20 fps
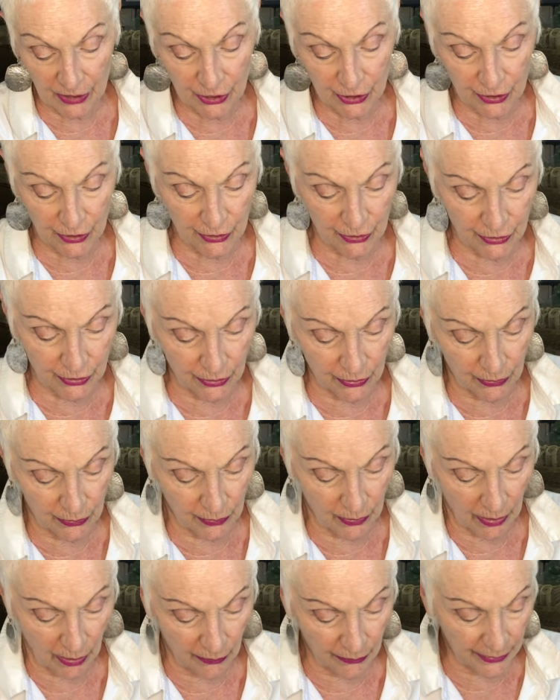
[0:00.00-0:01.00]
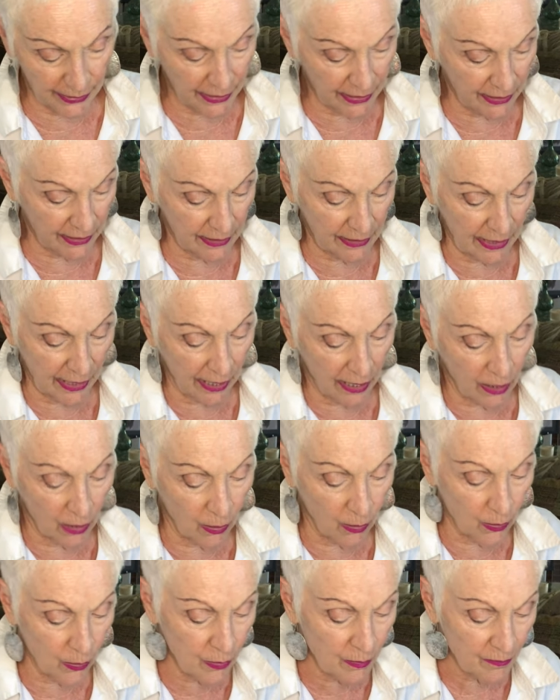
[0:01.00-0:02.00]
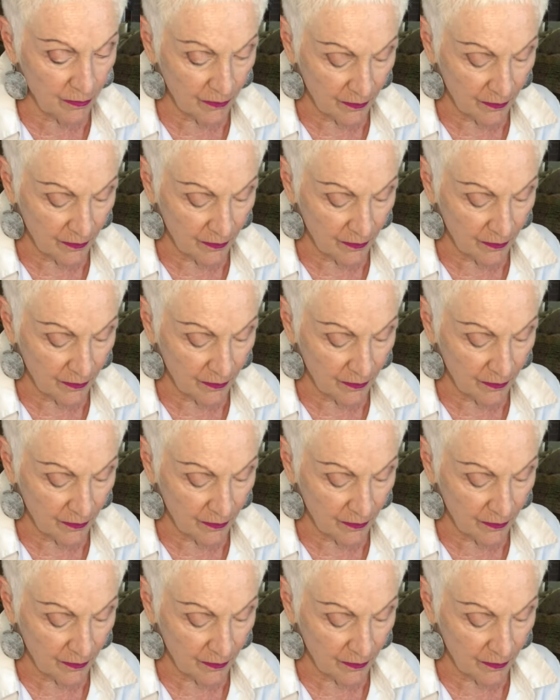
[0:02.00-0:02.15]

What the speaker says: just do a reading now